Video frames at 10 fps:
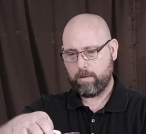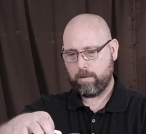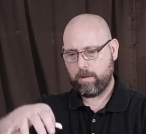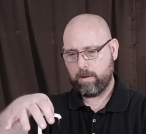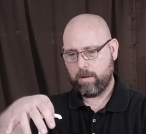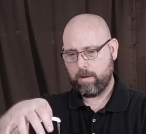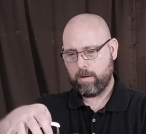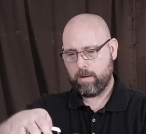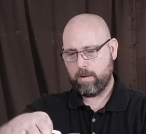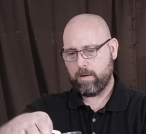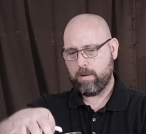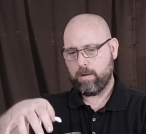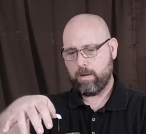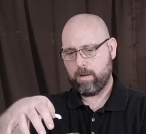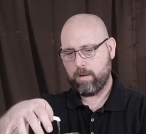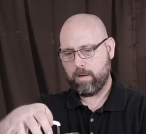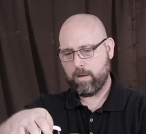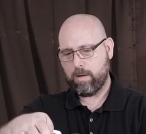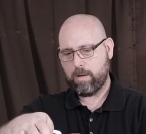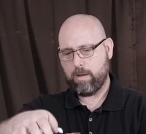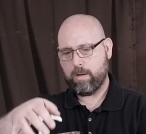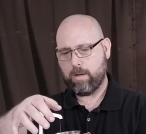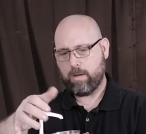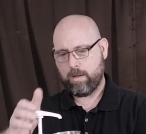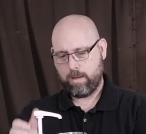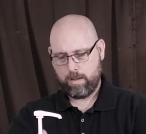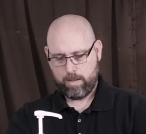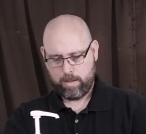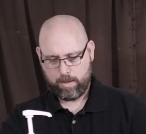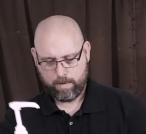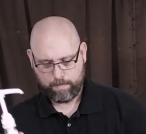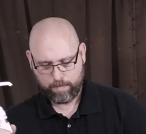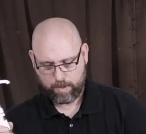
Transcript: No one is speaking in this clip.